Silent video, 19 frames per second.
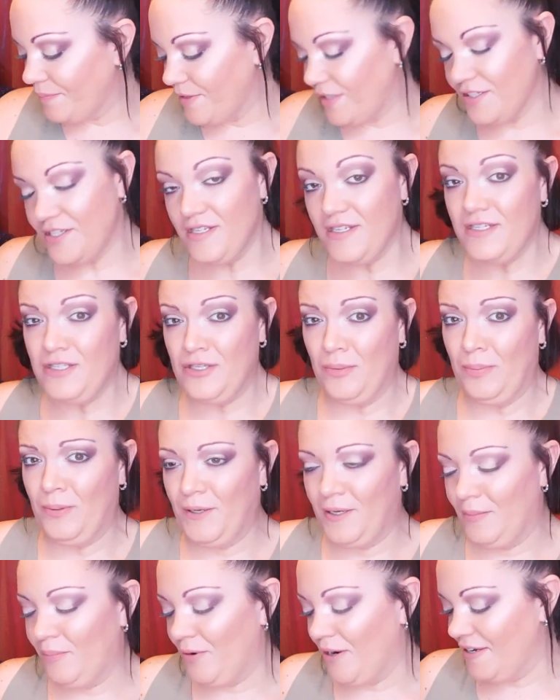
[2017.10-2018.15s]
that's because they're
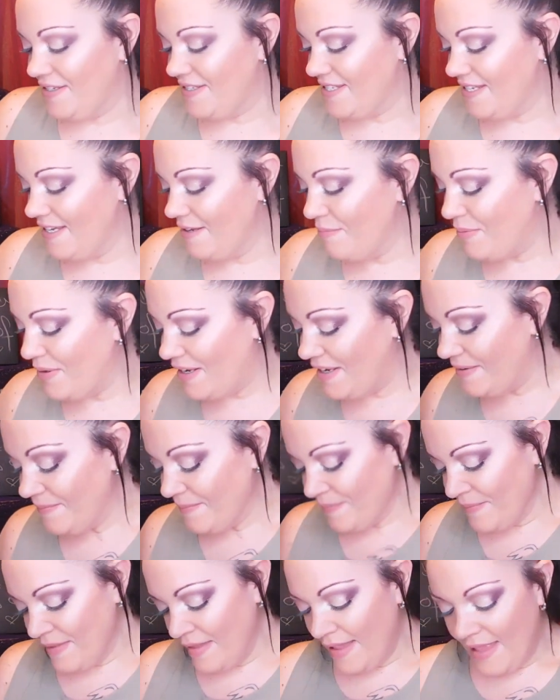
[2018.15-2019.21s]
pretty pricey, but
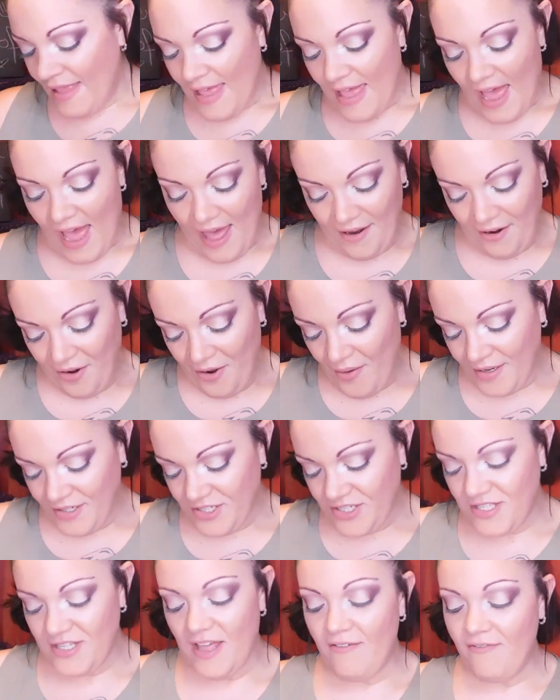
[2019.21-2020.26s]
I don't know, I
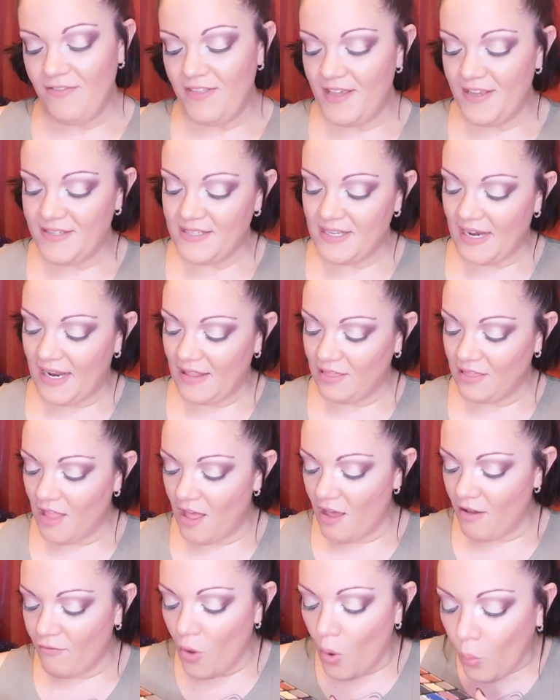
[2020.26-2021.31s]
just love this, and I
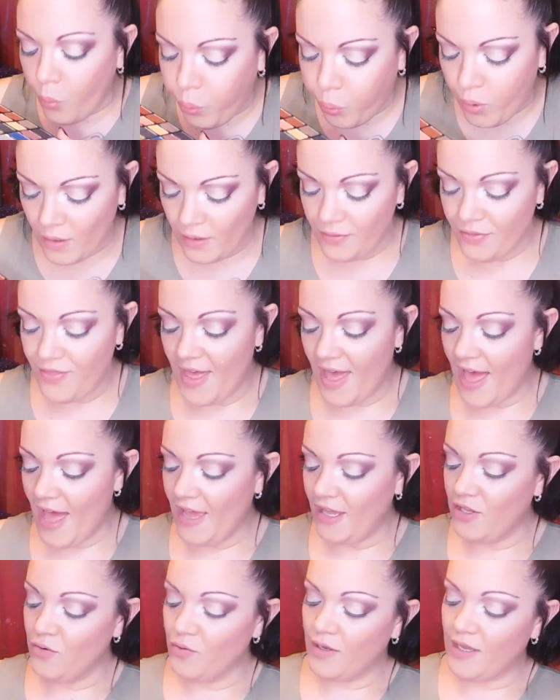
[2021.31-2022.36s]
love
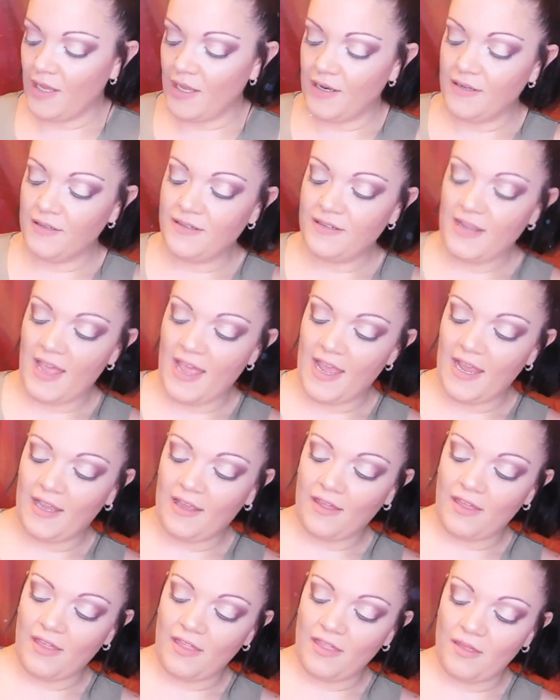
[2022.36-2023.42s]
that you can
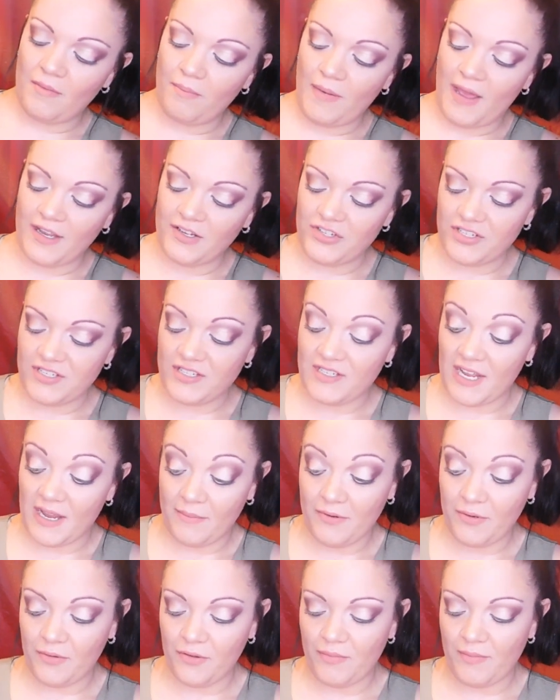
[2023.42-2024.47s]
take the, I just
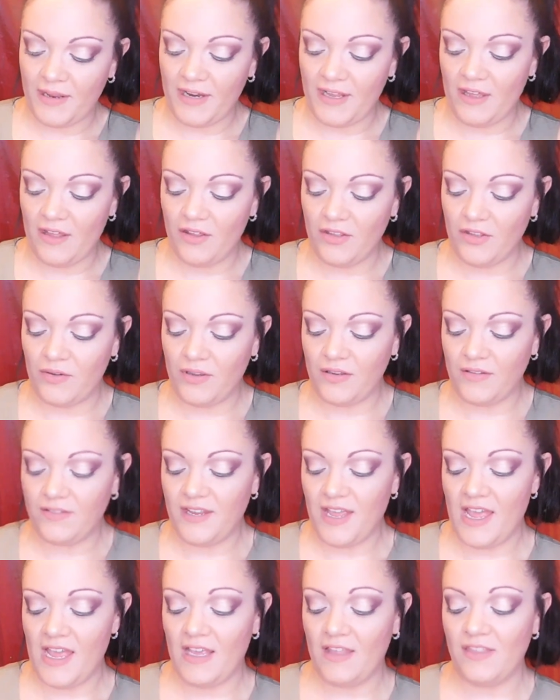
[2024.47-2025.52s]
stabbed it with my nail, you can
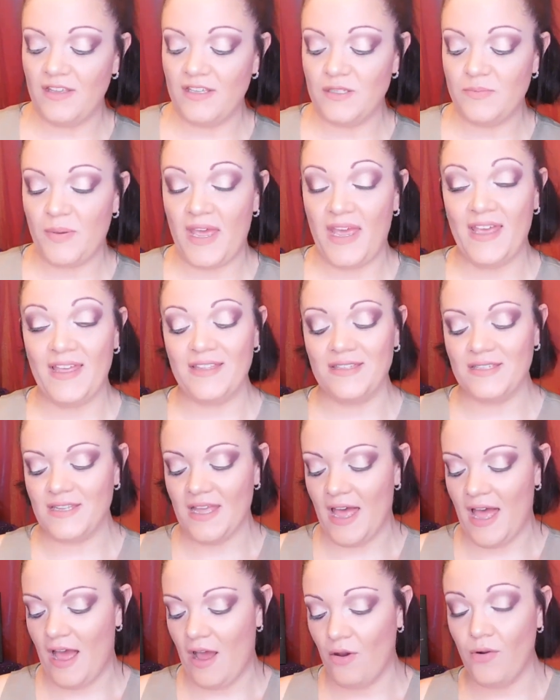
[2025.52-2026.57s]
take these pans
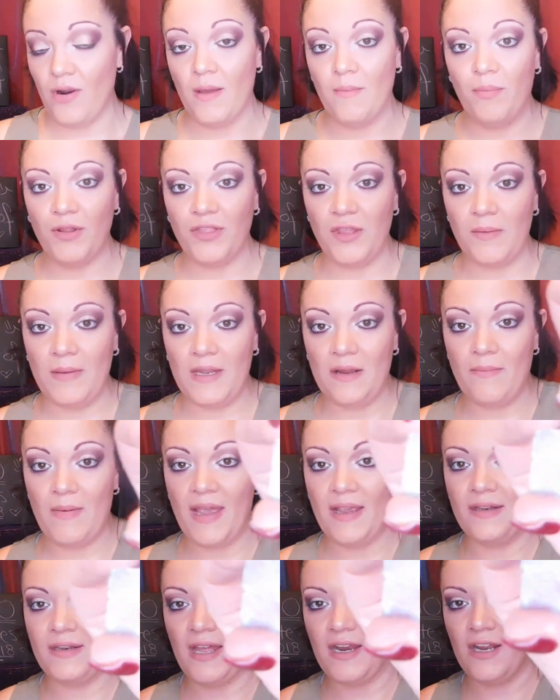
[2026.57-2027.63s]
out and put them in a
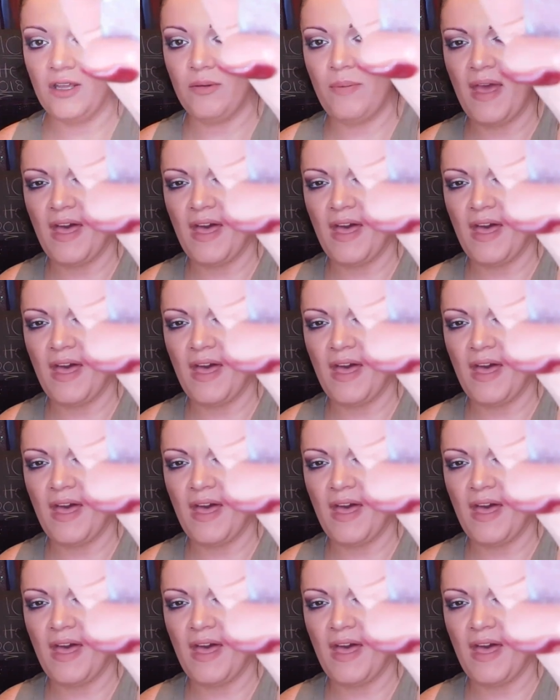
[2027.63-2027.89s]
magnetic